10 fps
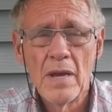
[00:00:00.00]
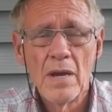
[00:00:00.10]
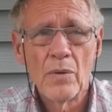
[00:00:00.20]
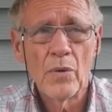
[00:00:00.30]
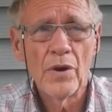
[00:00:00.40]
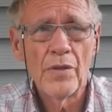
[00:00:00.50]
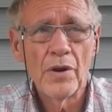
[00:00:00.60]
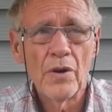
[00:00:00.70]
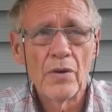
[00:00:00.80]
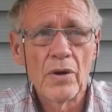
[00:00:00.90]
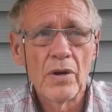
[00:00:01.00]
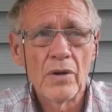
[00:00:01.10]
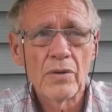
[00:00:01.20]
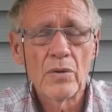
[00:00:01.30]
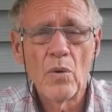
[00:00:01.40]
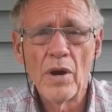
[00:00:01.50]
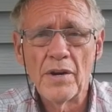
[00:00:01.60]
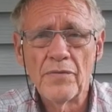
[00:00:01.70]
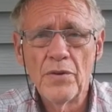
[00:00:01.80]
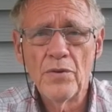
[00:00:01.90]
where there are quite a
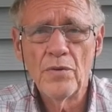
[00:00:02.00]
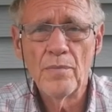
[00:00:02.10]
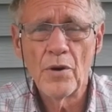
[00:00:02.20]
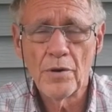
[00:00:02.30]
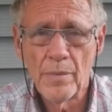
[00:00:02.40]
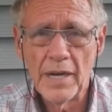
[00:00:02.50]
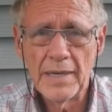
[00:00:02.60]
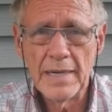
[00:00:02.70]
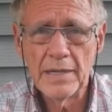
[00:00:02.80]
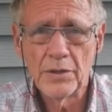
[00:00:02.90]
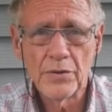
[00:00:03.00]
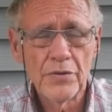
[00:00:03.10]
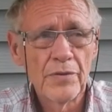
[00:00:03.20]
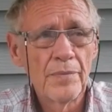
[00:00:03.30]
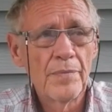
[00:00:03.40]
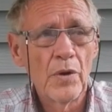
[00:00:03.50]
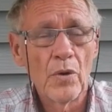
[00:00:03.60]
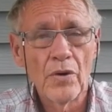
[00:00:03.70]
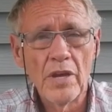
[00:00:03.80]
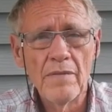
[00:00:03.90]
few motorbike dealers,
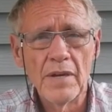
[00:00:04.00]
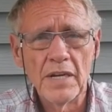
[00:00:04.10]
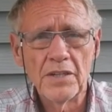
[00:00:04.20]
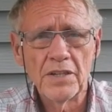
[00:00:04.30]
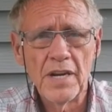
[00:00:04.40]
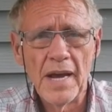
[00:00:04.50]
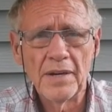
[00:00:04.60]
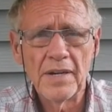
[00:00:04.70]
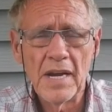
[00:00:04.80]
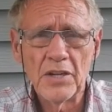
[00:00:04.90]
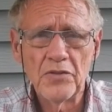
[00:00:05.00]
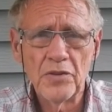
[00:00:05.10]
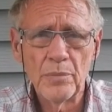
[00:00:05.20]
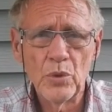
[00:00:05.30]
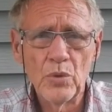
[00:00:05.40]
or even into downtown Cebu.